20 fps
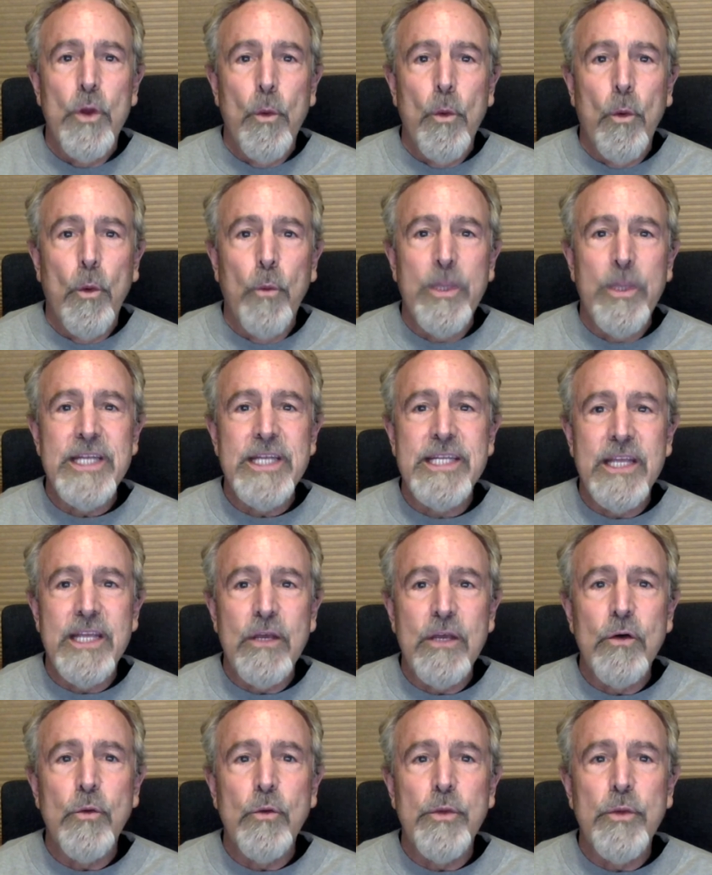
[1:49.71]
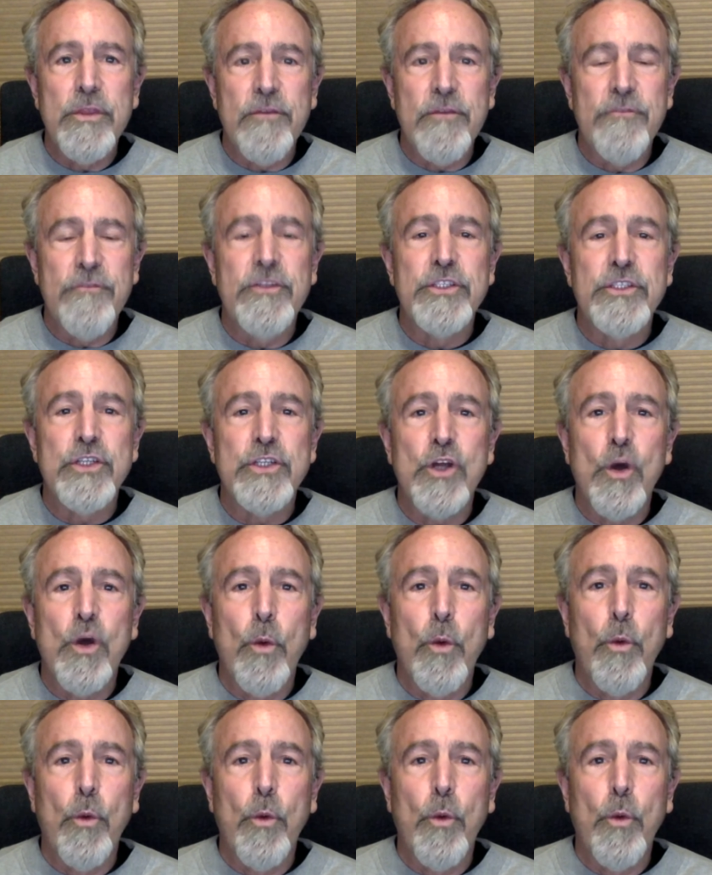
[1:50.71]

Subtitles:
when we deal with the physical